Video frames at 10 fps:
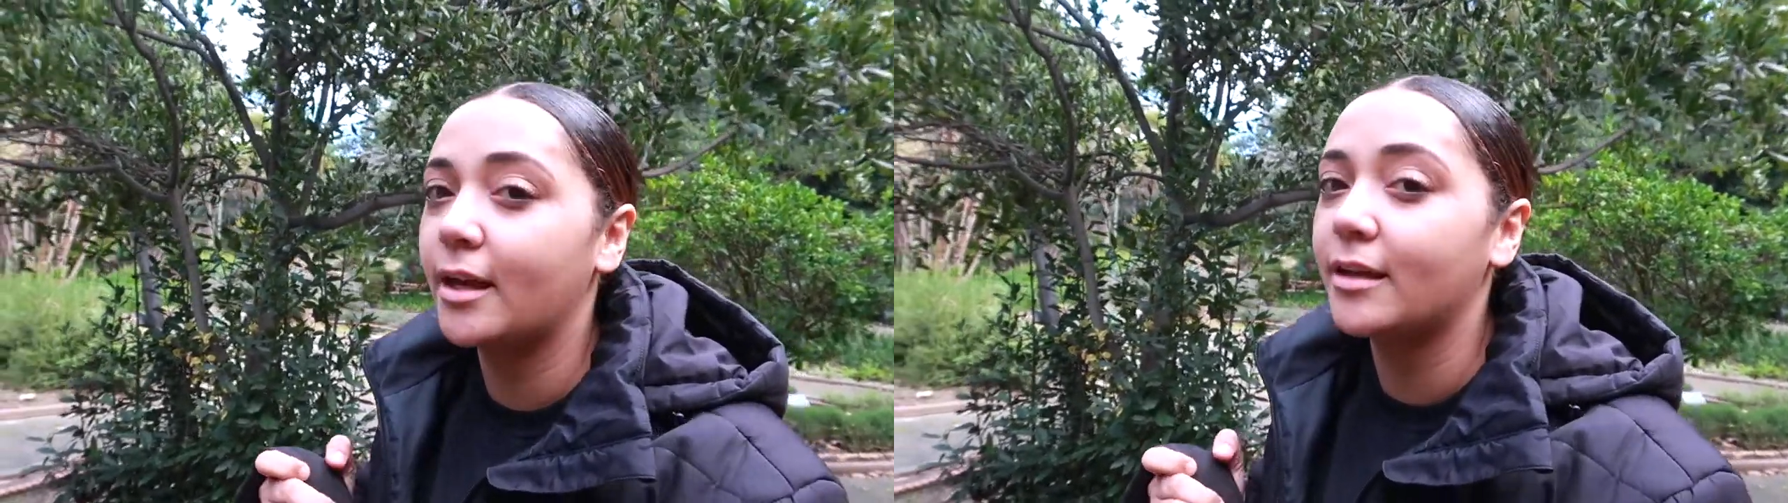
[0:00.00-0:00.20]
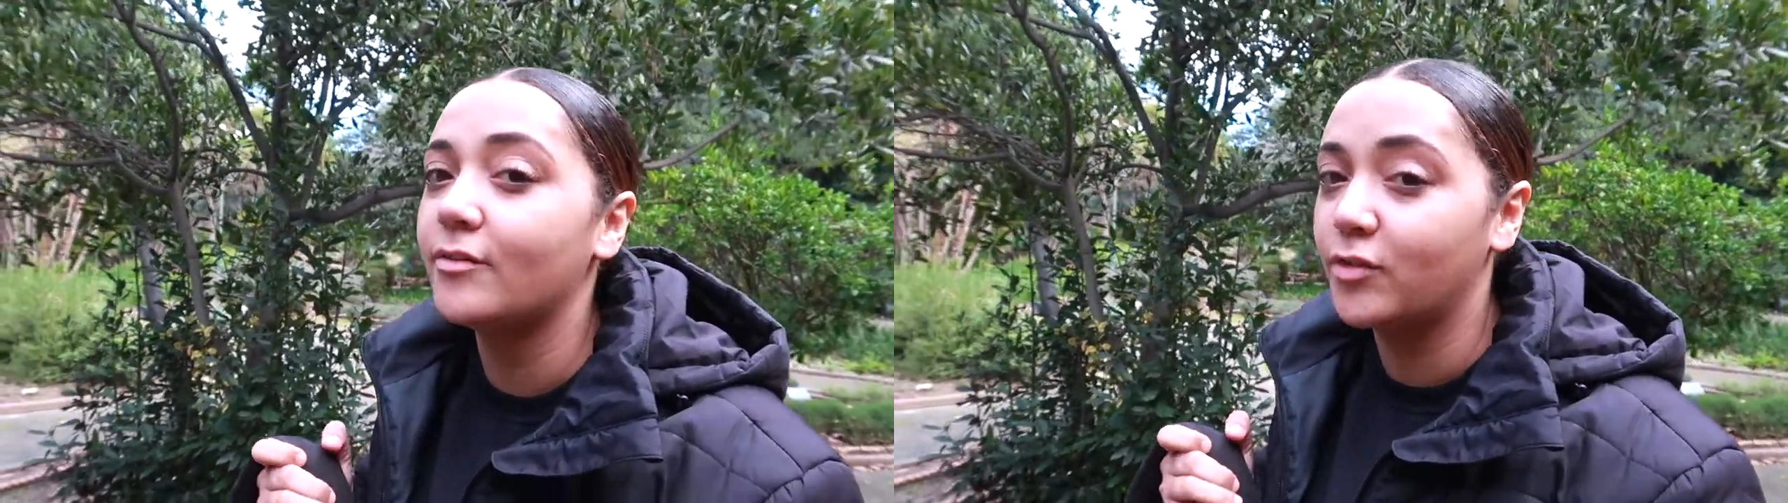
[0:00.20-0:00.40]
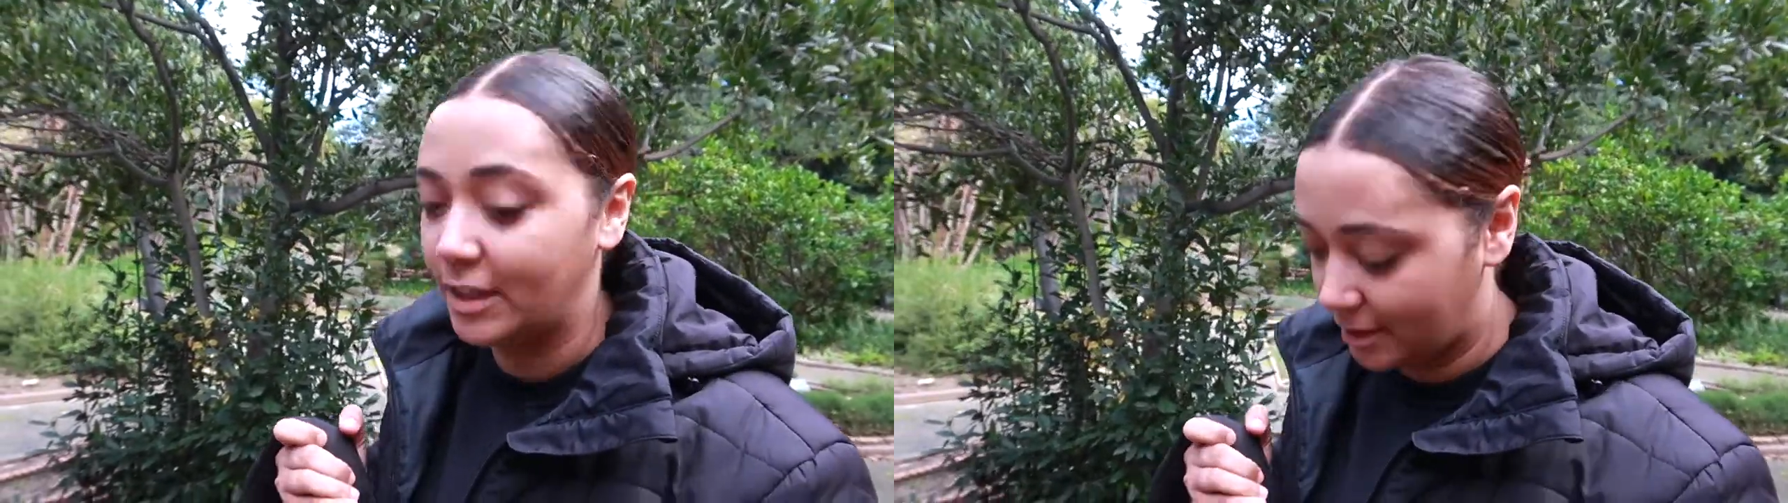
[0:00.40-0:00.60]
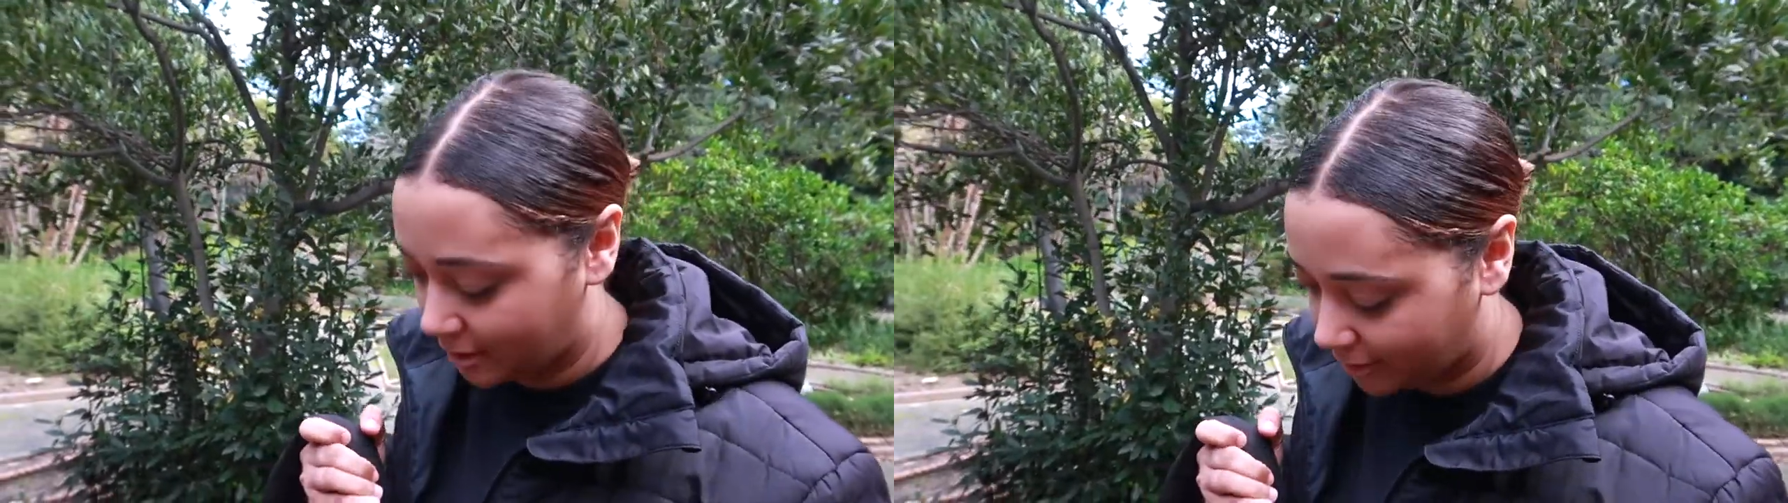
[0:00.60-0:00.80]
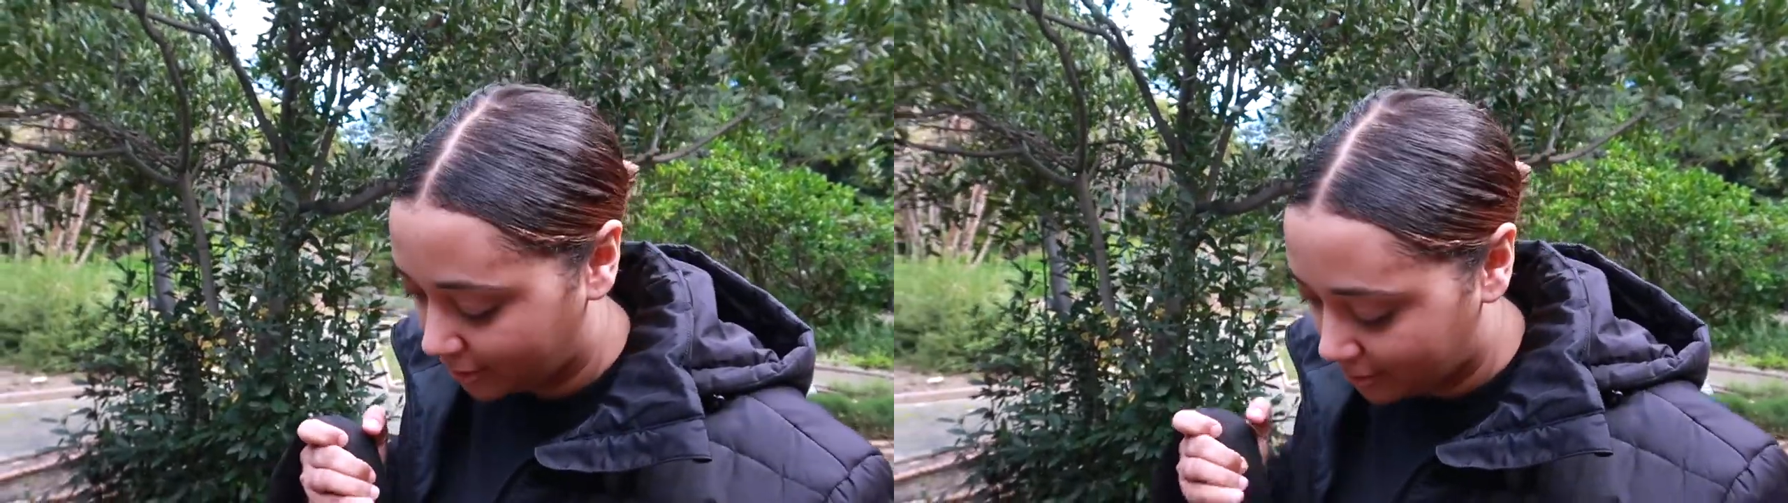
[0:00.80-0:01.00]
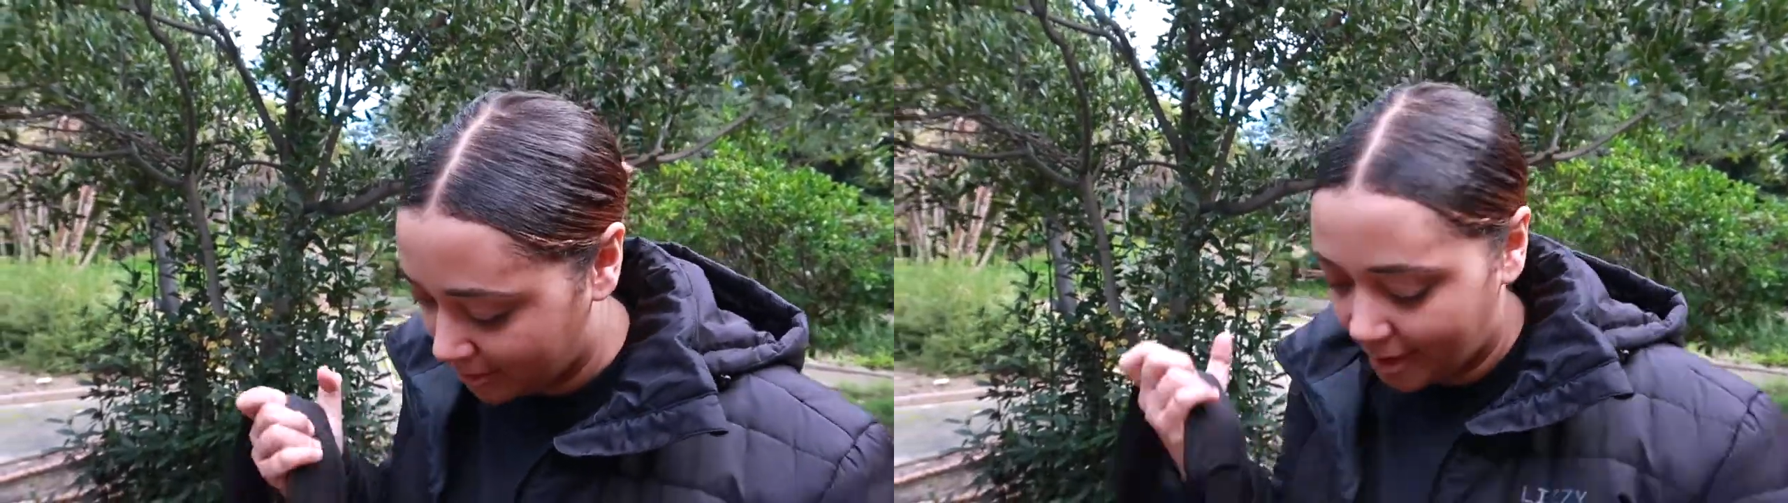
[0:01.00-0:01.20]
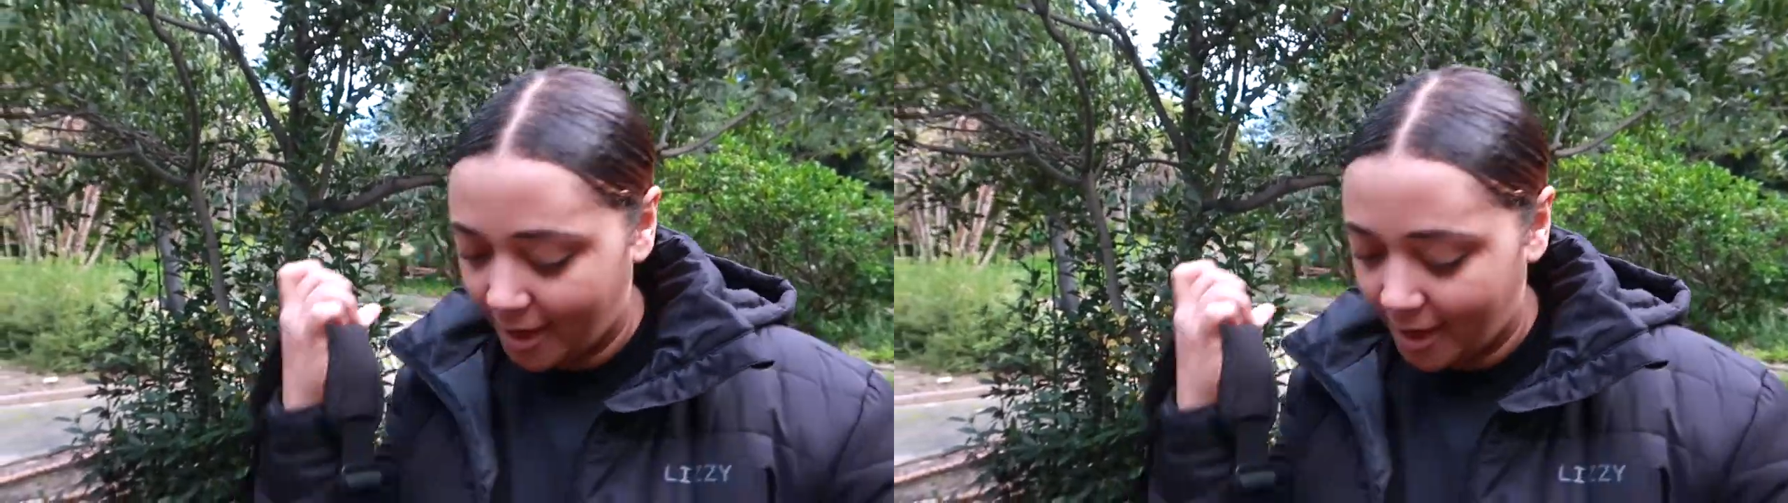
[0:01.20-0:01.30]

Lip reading: a video.